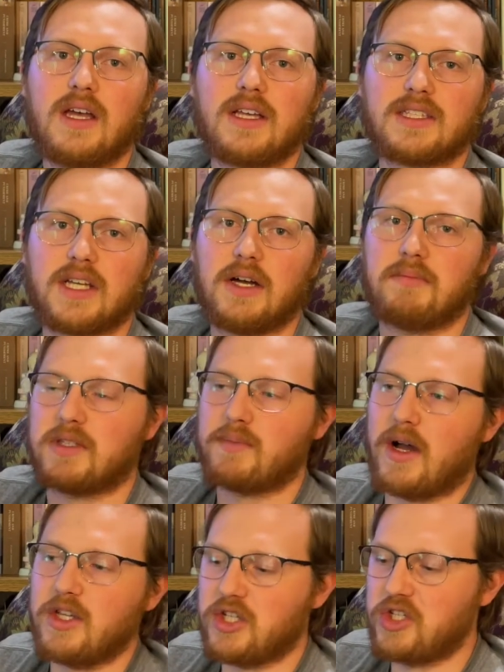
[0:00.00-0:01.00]
some
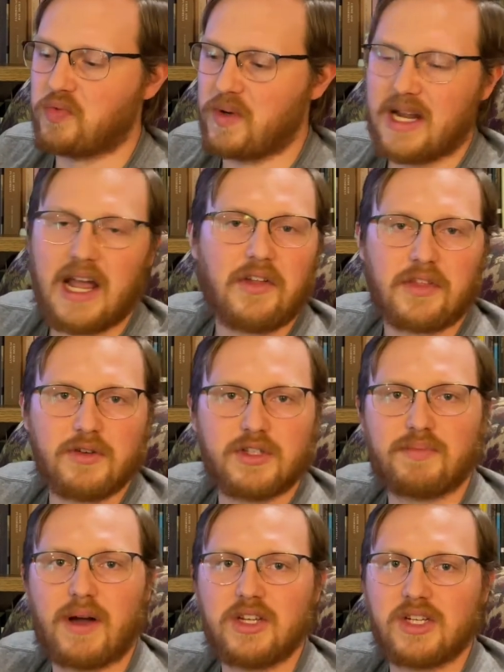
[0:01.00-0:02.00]
sponges, wring out those
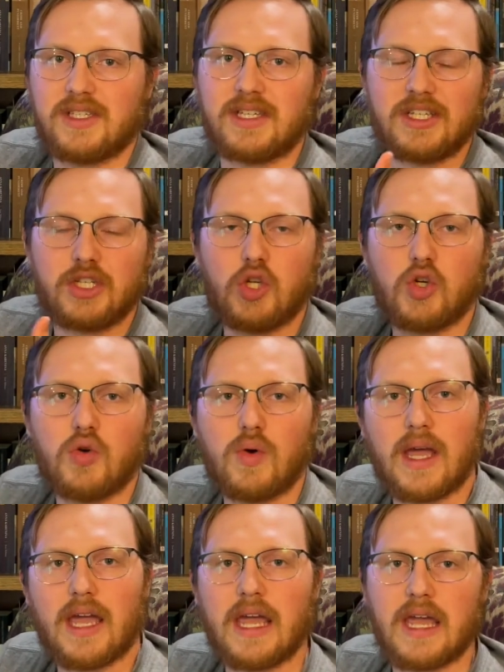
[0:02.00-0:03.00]
sponges
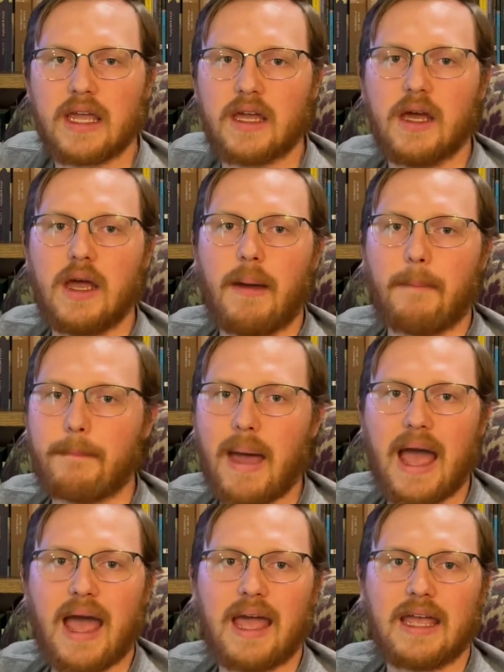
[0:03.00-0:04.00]
into a
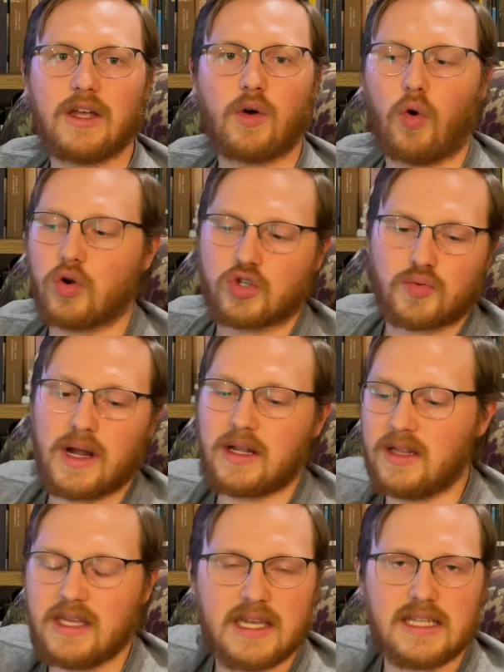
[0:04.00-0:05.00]
bag or
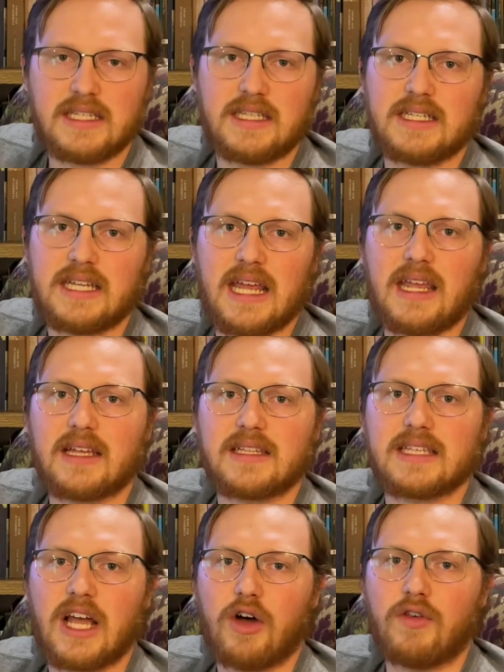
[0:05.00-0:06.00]
directly into the tank
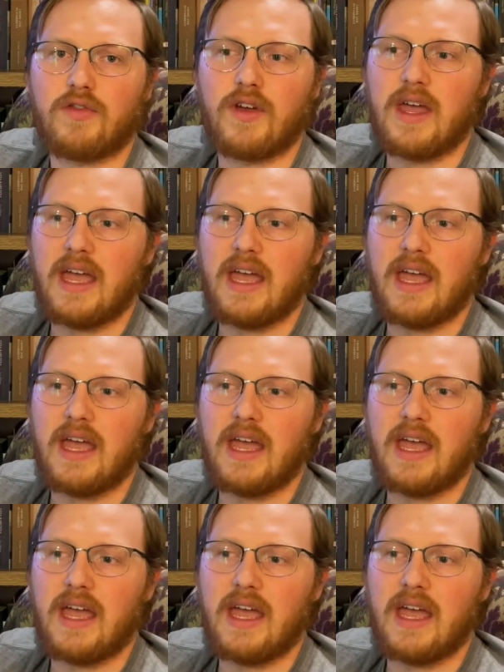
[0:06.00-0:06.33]
itself,